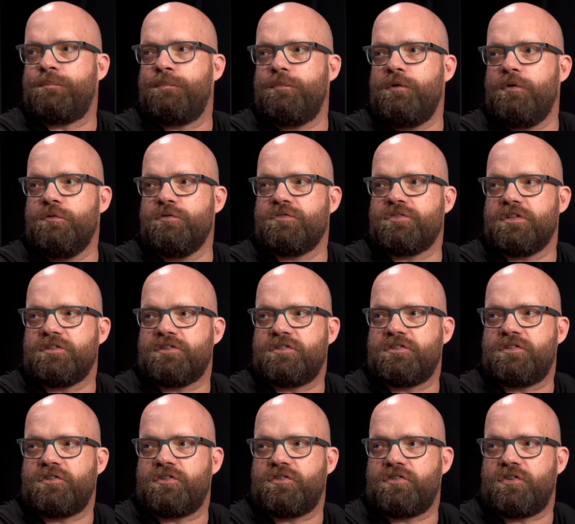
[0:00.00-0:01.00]
use a
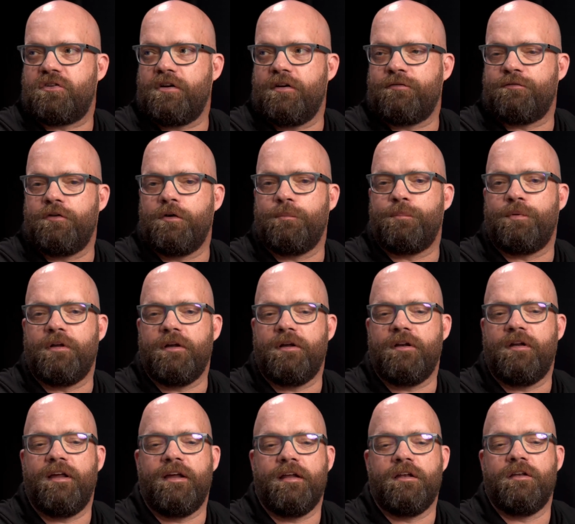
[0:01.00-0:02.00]
stiffener
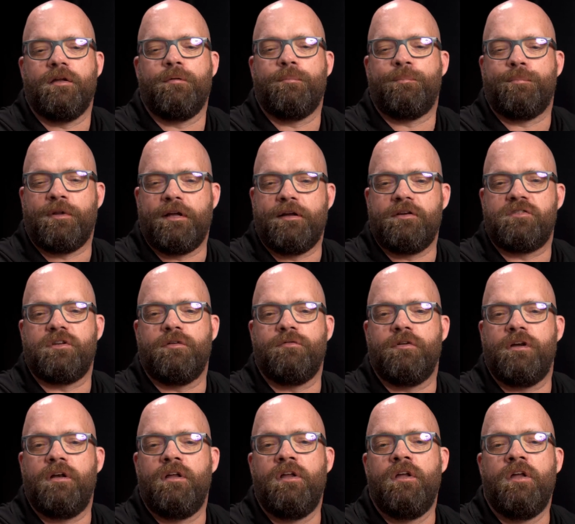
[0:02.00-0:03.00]
plate in the place of
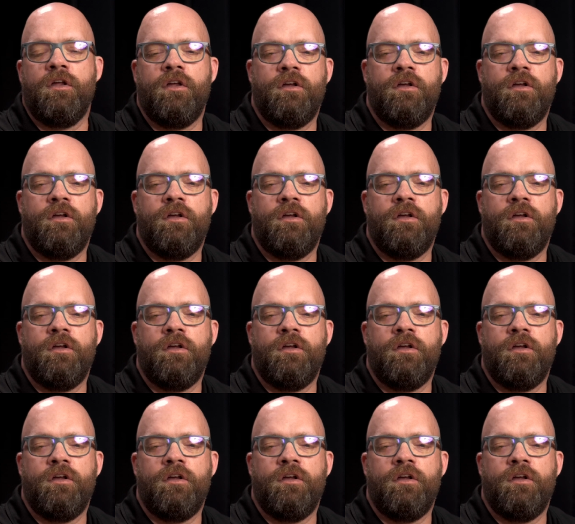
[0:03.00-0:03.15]
it.